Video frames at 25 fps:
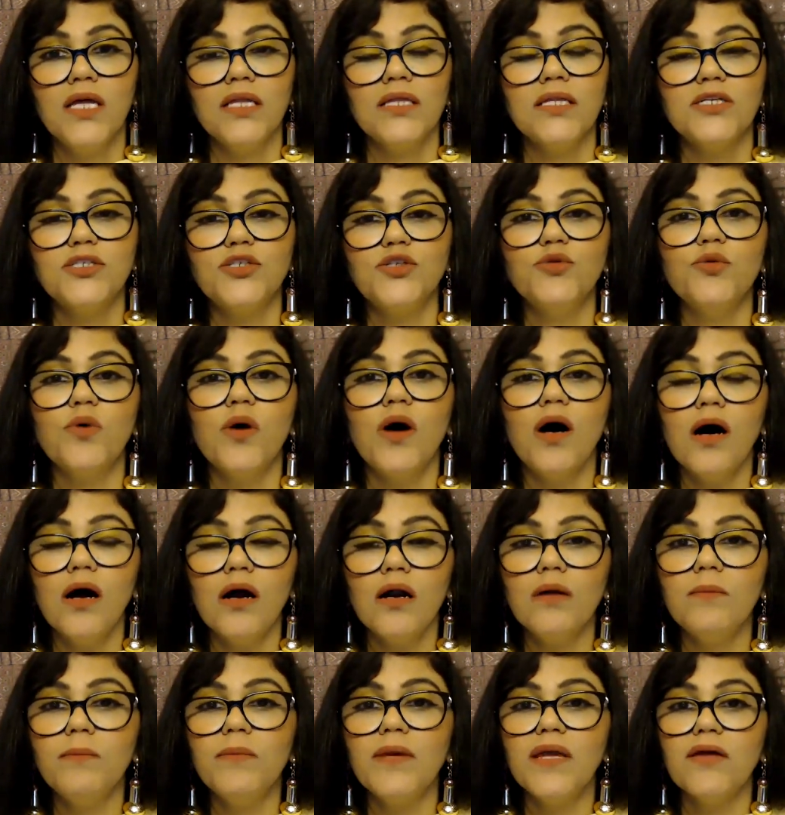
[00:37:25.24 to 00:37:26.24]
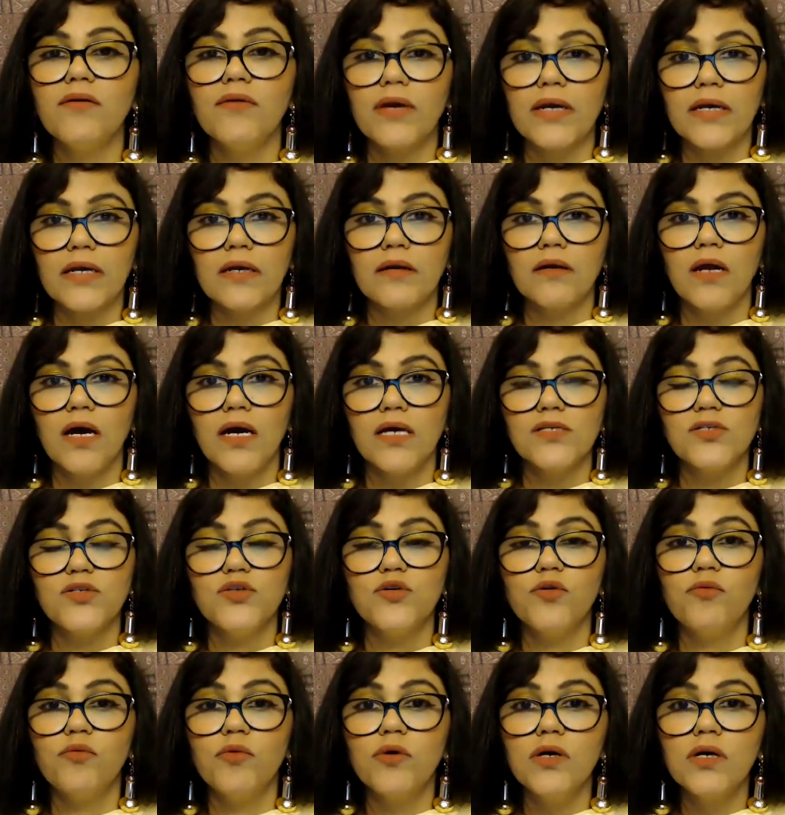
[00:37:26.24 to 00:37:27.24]
that you are being recognized.
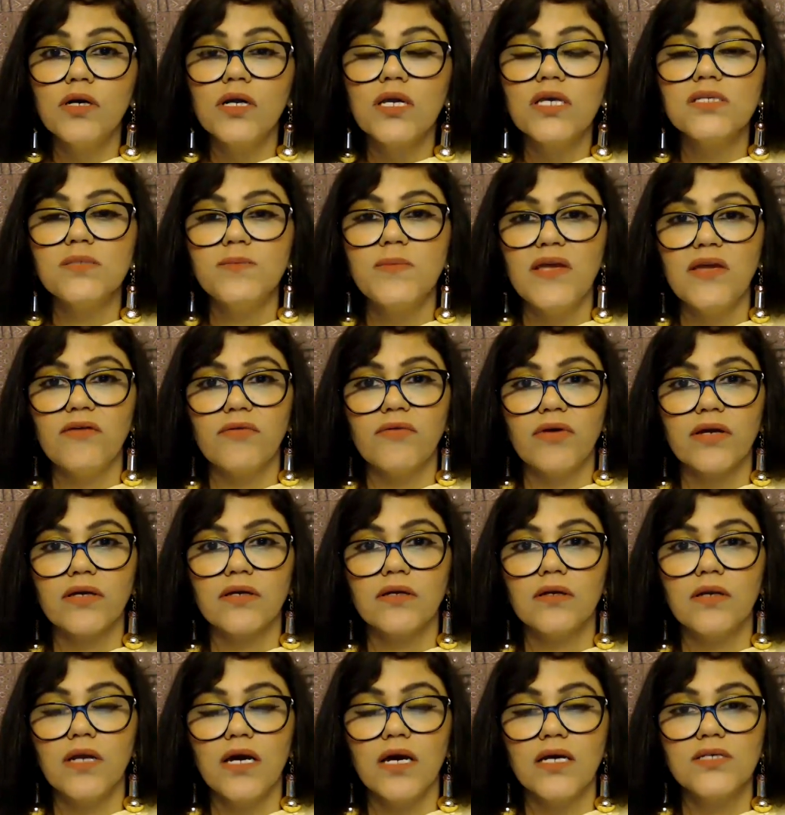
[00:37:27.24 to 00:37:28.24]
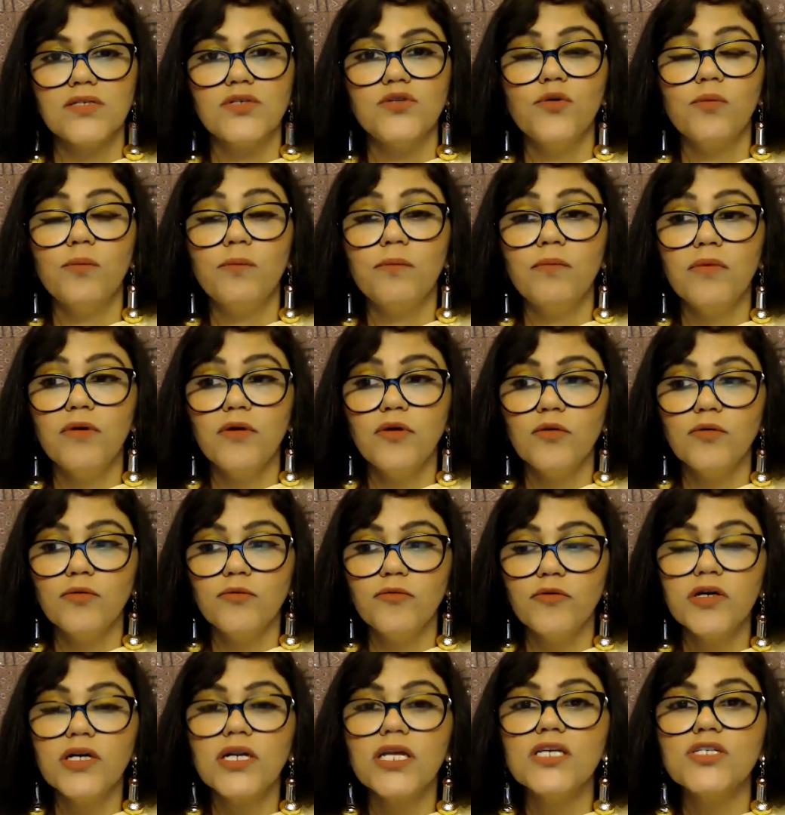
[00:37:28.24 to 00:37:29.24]
Your work is being recognized. Your
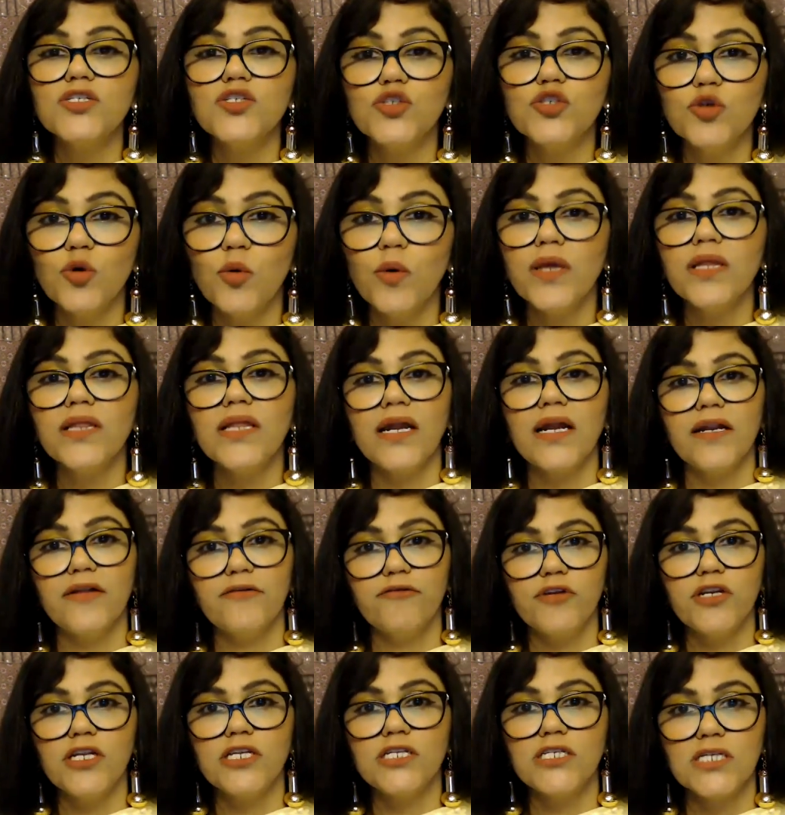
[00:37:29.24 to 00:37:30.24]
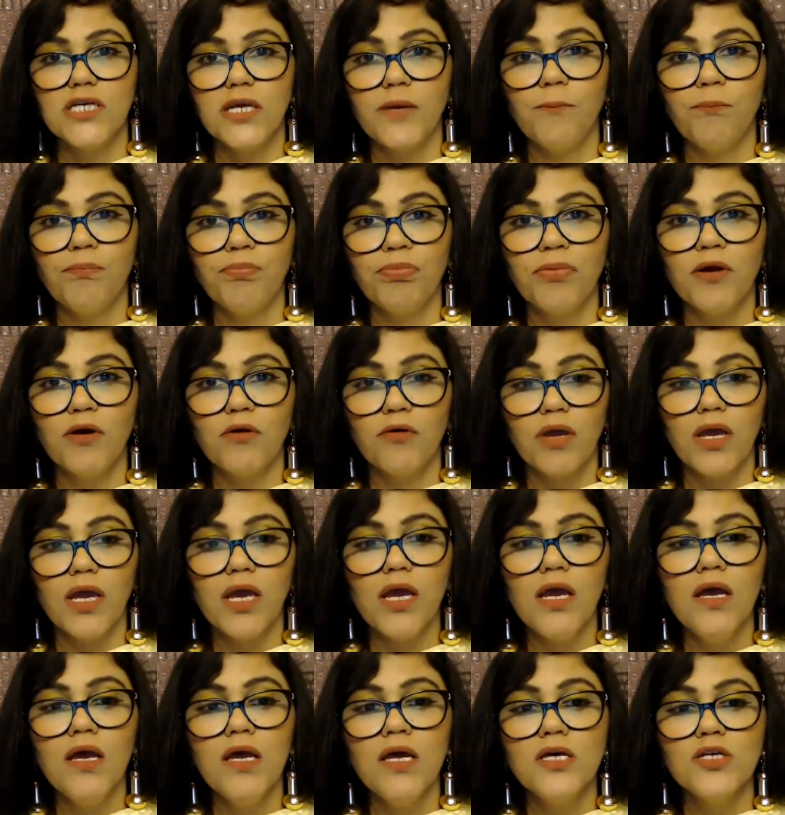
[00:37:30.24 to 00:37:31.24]
work is showing that divinity. Okay.
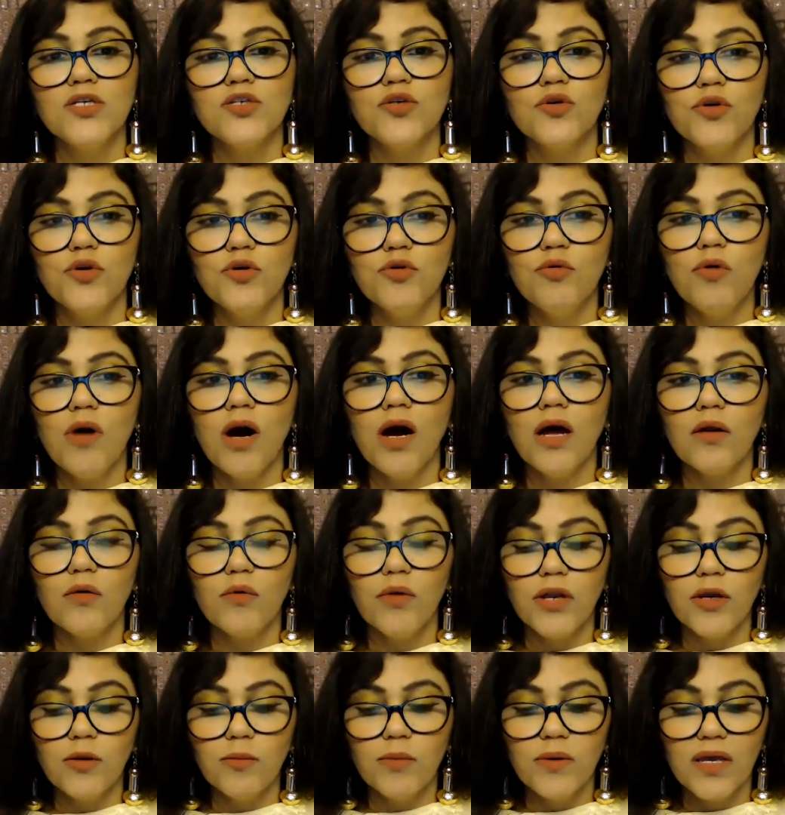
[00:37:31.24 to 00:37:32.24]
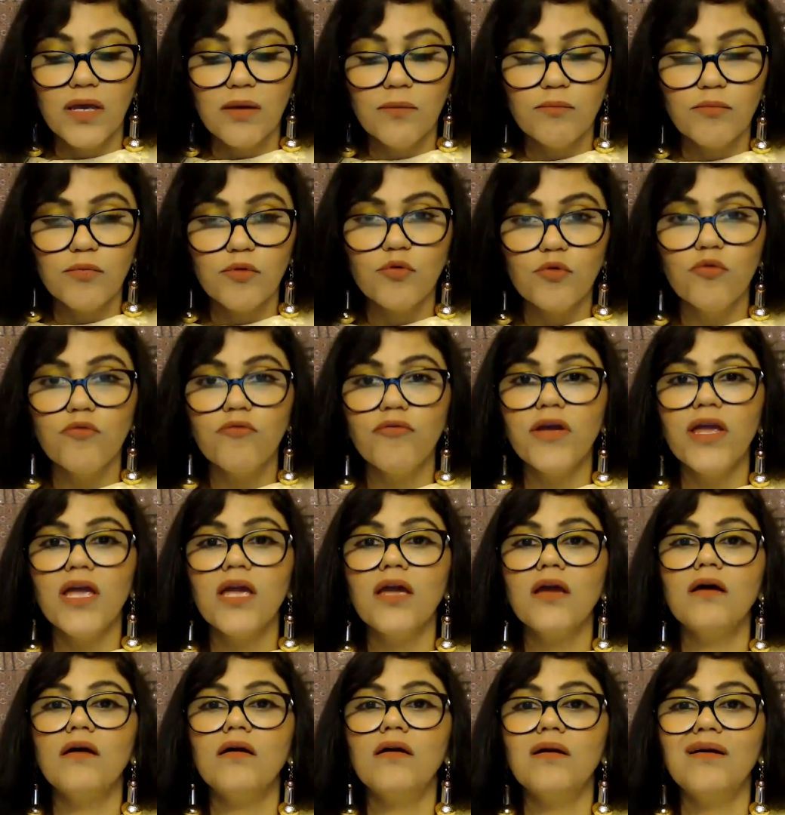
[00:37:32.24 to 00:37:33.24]
So you are going to be improving
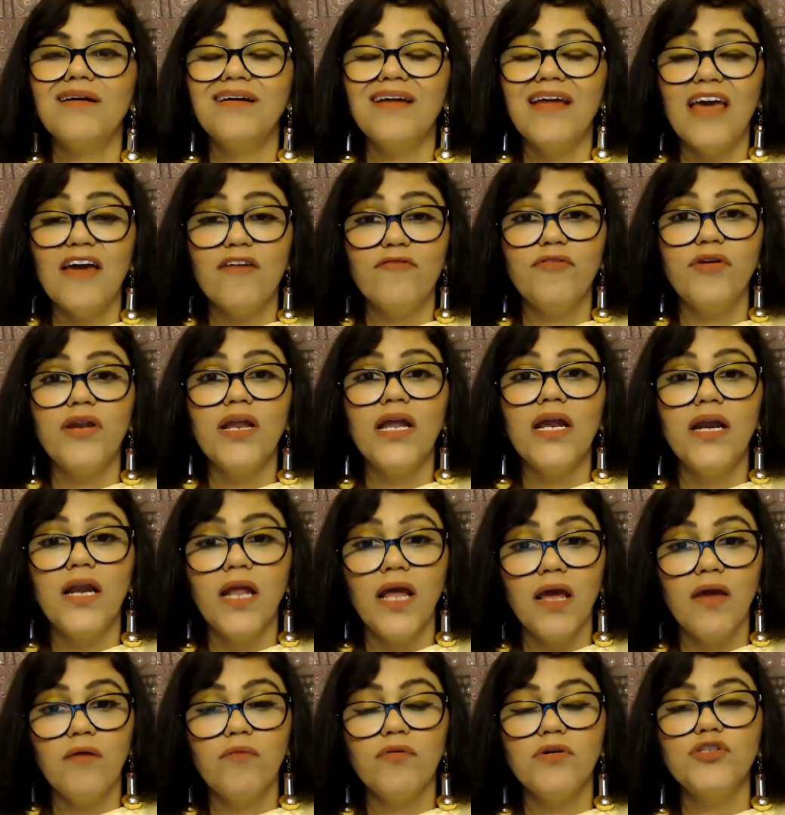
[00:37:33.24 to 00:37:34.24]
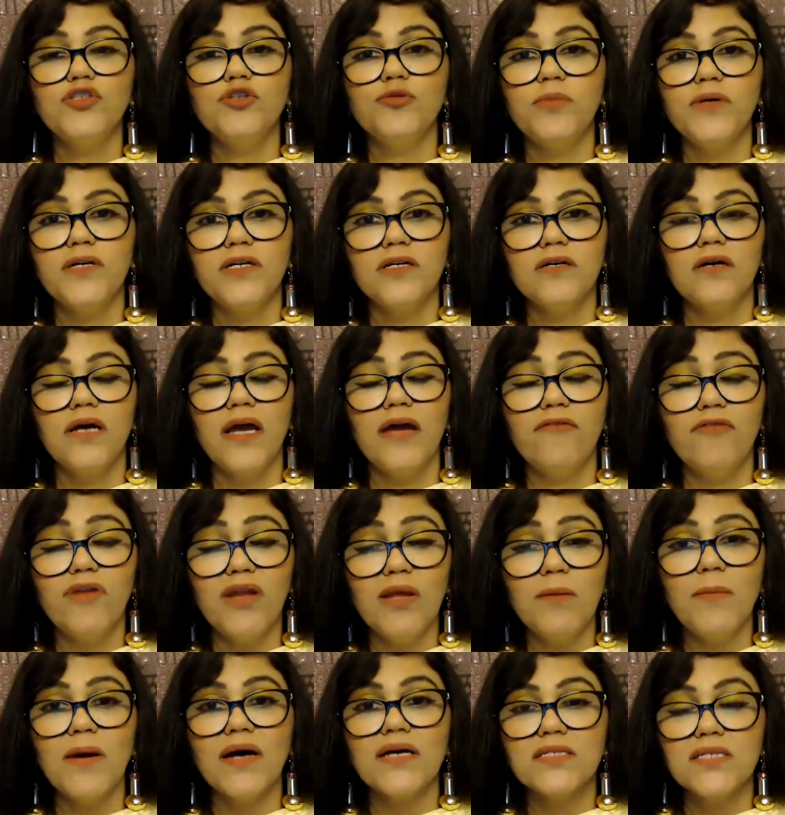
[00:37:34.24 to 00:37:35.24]
every day with Jupiter, every
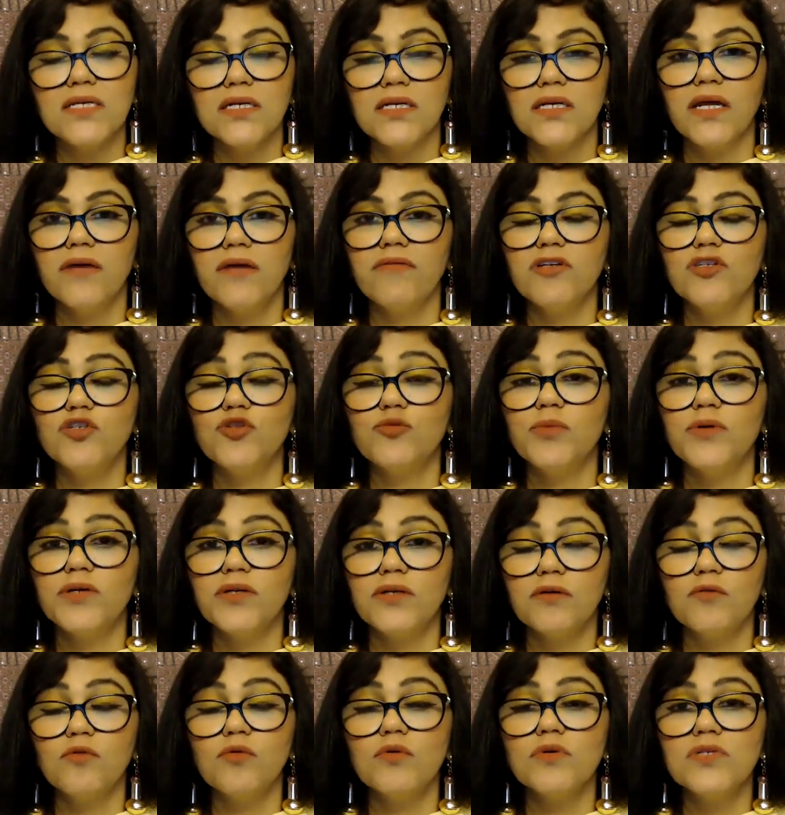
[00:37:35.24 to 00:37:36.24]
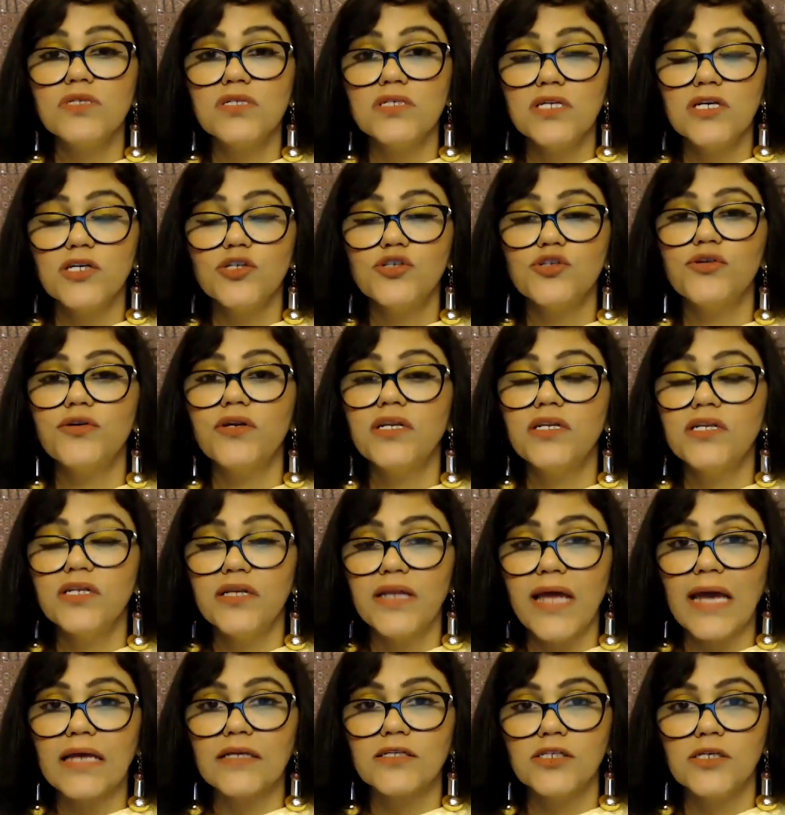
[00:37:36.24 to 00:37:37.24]
passing day when Jupiter goes stationary
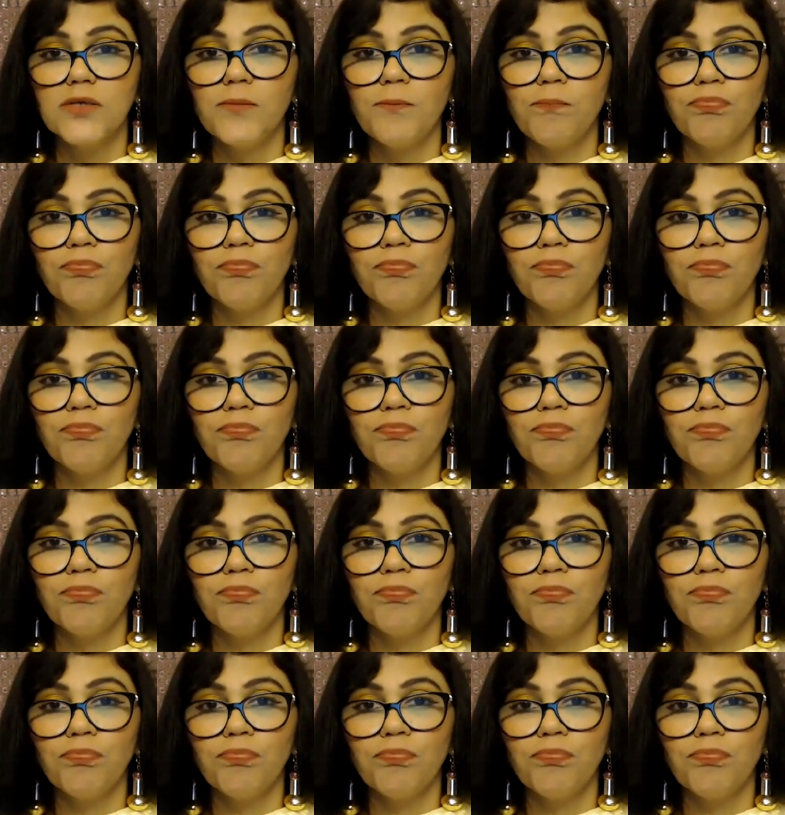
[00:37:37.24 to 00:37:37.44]
direct.